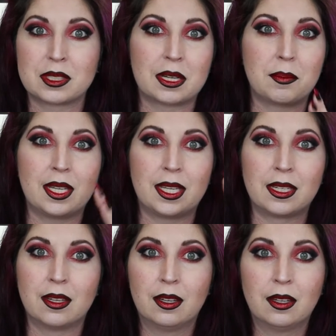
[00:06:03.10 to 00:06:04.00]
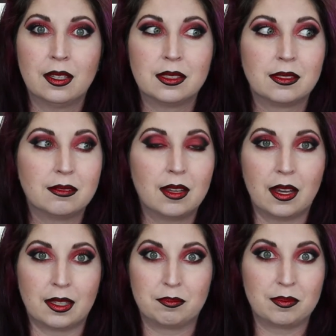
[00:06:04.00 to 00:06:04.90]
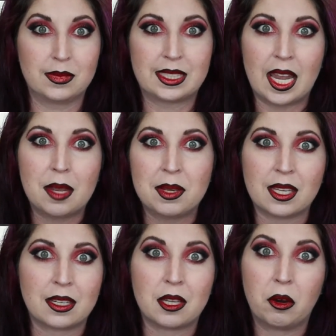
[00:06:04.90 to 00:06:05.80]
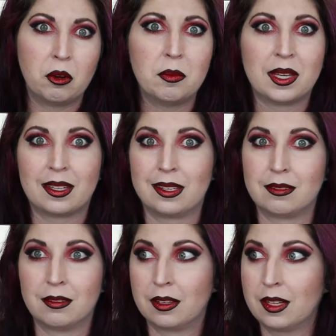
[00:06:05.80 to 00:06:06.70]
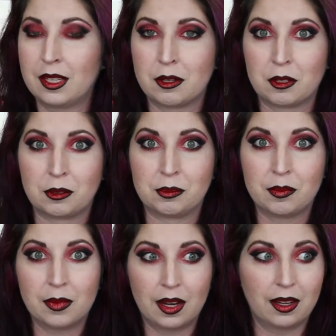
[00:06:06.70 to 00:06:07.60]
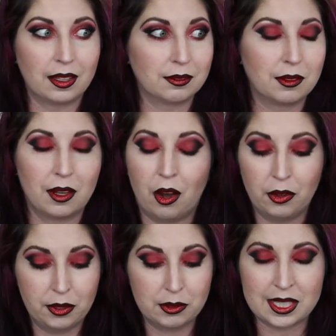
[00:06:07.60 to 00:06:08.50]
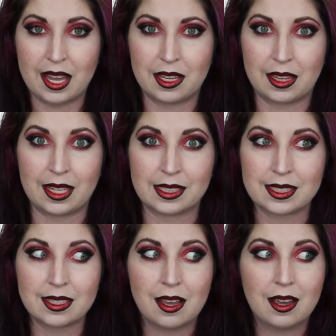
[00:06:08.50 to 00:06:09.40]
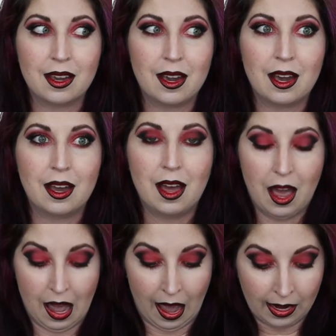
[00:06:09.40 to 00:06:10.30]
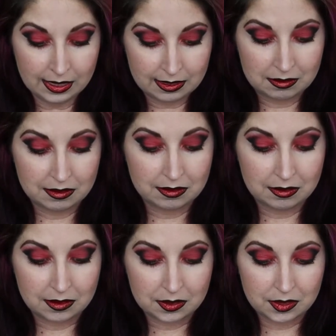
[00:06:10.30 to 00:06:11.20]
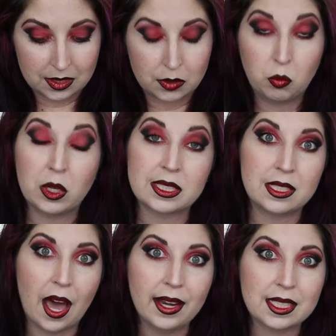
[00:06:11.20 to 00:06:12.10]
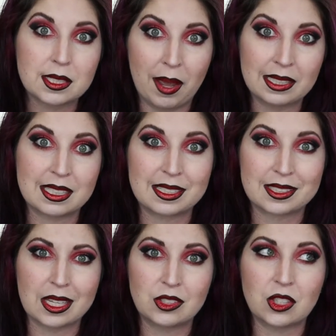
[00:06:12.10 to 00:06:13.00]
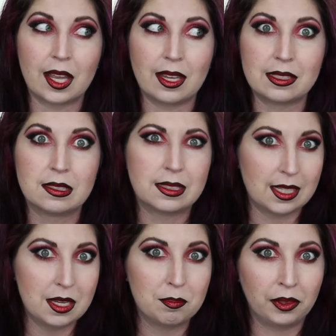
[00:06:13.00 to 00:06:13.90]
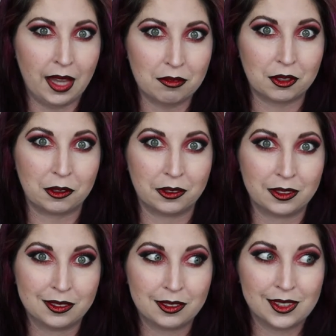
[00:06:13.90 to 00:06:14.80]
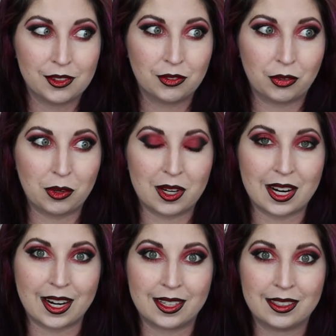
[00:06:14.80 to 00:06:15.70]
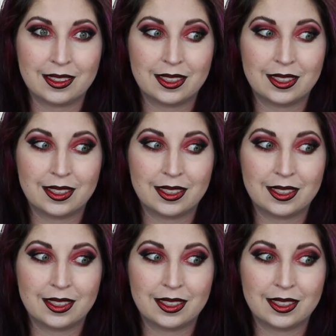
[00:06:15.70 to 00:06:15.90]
gonna be Damien and Omen and, you know, all those kind of things. I was not expecting such a deep level for